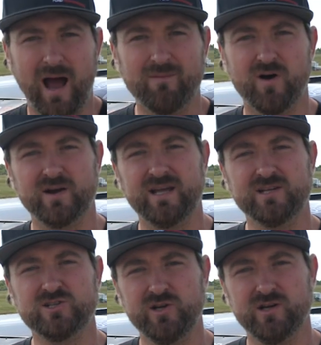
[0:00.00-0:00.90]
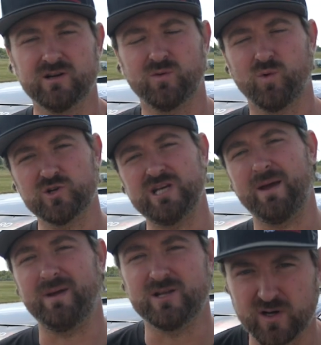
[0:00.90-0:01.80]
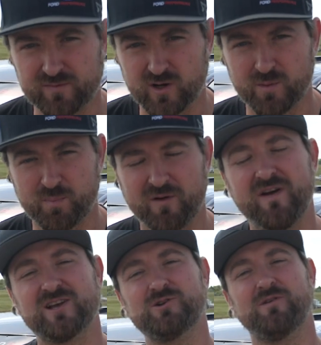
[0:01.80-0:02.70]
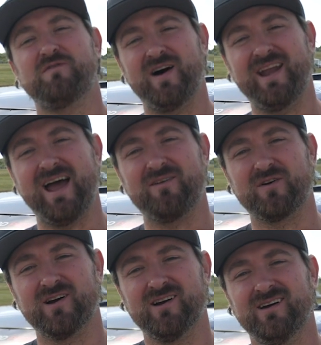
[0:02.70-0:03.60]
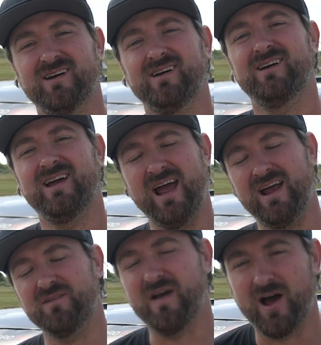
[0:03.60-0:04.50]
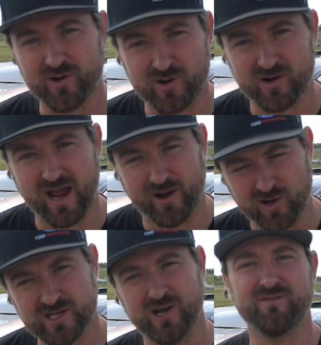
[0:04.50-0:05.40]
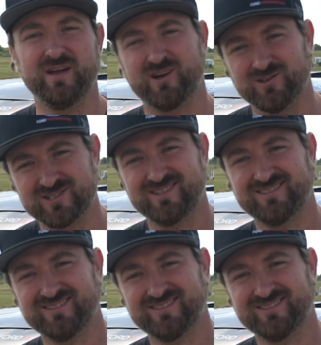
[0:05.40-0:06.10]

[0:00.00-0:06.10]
I'm Vaughn Gittin Junior, world champion drifter, professional fun haver, and founder at R T R Vehicles.